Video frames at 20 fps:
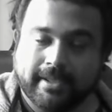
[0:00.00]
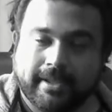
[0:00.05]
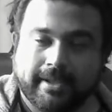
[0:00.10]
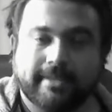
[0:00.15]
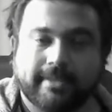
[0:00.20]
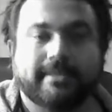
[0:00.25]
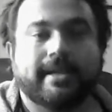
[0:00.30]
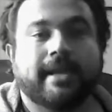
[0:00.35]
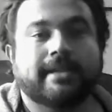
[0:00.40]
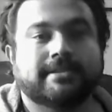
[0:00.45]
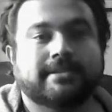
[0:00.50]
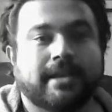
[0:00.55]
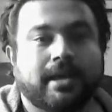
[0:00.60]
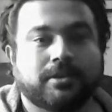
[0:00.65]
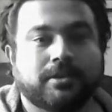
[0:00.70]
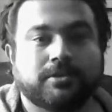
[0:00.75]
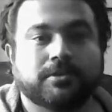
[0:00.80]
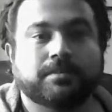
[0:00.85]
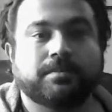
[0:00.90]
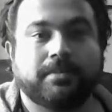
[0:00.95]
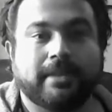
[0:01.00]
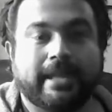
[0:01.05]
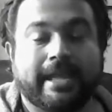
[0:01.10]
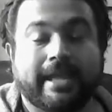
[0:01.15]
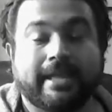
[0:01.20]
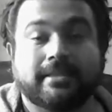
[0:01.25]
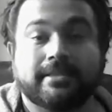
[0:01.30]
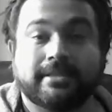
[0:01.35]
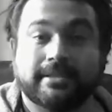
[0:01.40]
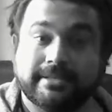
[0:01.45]
And that's how you
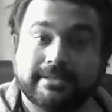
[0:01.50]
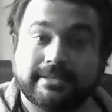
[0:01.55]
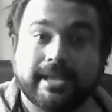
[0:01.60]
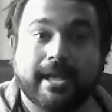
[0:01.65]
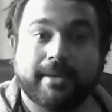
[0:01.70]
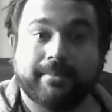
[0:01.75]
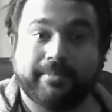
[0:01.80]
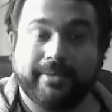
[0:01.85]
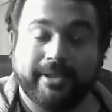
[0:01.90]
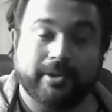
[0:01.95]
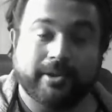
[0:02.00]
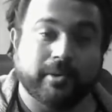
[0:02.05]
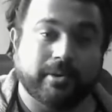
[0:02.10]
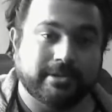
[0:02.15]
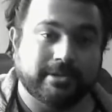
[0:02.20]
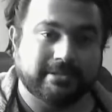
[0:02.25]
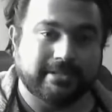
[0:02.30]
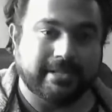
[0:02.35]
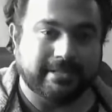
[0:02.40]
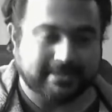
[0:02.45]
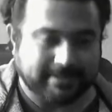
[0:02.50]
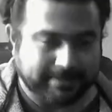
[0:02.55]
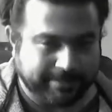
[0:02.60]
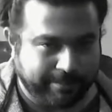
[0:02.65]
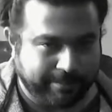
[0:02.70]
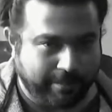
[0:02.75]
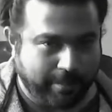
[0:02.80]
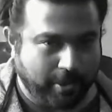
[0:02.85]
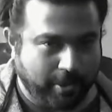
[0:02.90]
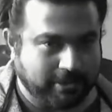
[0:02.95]
play the entire pre-chorus. Let's
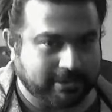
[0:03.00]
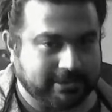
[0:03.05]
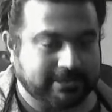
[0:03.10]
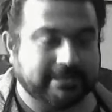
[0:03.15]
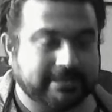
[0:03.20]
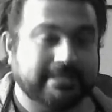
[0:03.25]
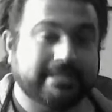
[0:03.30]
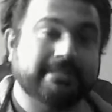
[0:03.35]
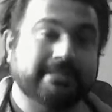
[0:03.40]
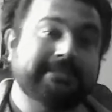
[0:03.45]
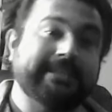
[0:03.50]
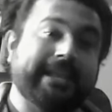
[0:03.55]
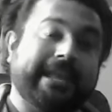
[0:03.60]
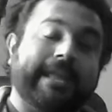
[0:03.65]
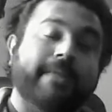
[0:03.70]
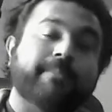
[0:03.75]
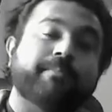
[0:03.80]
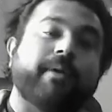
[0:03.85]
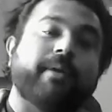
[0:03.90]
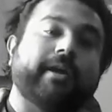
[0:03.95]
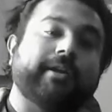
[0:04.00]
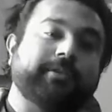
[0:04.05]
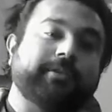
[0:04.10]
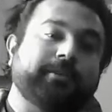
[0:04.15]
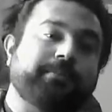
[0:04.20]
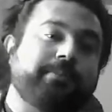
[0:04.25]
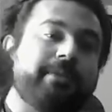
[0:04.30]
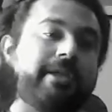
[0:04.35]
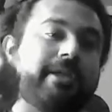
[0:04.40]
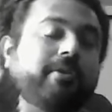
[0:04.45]
put the second
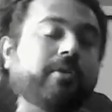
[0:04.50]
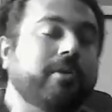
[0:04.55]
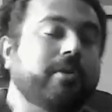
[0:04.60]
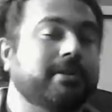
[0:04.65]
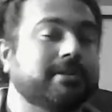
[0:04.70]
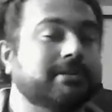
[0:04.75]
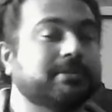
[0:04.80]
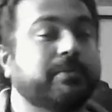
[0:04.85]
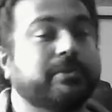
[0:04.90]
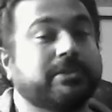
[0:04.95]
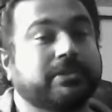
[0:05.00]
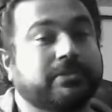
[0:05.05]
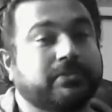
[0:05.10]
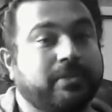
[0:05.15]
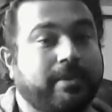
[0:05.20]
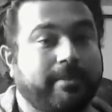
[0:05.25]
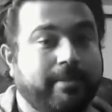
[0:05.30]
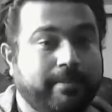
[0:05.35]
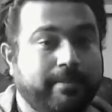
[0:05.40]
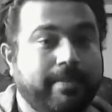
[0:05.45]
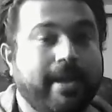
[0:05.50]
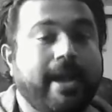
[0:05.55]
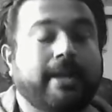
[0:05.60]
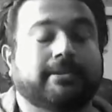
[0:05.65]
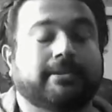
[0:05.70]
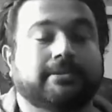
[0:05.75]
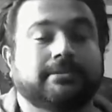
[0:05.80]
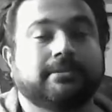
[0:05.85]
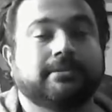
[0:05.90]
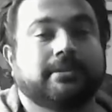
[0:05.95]
part of the pre-chorus with the strumming
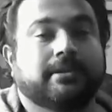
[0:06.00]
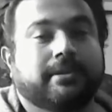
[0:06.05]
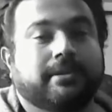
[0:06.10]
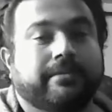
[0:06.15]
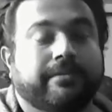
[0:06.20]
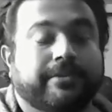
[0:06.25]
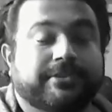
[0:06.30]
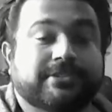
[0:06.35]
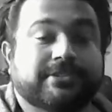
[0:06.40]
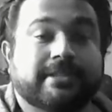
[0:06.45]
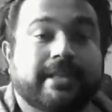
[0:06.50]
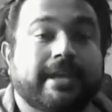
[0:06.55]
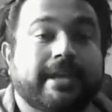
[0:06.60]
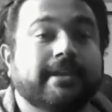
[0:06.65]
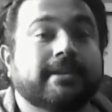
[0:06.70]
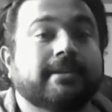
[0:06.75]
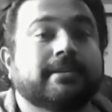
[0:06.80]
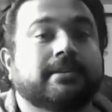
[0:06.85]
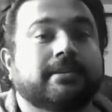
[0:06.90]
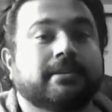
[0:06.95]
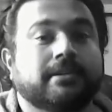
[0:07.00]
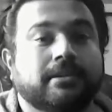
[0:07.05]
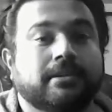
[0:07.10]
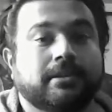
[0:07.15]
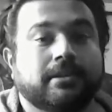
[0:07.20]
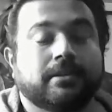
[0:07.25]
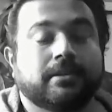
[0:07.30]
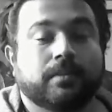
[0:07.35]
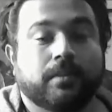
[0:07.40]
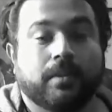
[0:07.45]
pattern, which is like
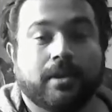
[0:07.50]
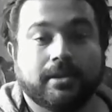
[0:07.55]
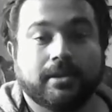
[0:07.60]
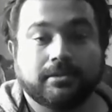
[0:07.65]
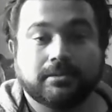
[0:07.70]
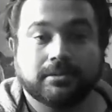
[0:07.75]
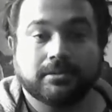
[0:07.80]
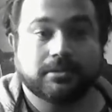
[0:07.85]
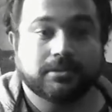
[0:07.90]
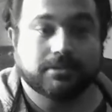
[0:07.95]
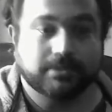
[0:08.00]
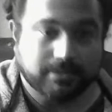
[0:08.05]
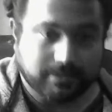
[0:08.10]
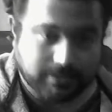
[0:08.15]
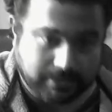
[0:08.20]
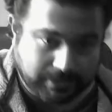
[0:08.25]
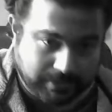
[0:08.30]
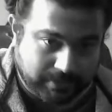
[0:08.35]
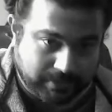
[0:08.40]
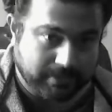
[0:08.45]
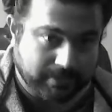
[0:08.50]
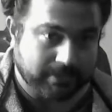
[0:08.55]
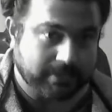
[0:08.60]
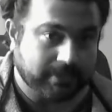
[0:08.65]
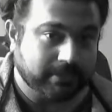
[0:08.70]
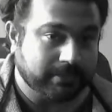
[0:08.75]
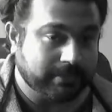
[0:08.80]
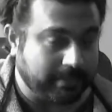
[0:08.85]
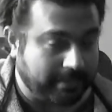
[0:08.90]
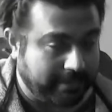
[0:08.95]
1, 2,
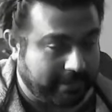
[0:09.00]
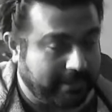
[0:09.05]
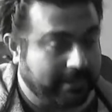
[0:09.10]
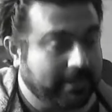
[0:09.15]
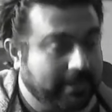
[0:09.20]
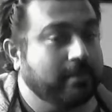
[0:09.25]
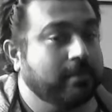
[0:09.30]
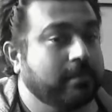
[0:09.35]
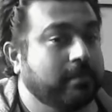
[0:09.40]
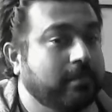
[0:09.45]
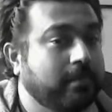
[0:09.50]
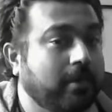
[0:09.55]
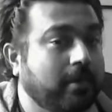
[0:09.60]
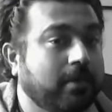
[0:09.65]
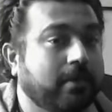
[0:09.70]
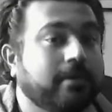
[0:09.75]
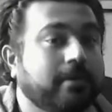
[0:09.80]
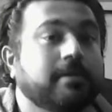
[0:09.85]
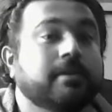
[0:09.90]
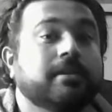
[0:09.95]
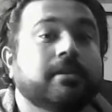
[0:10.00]
3, 4.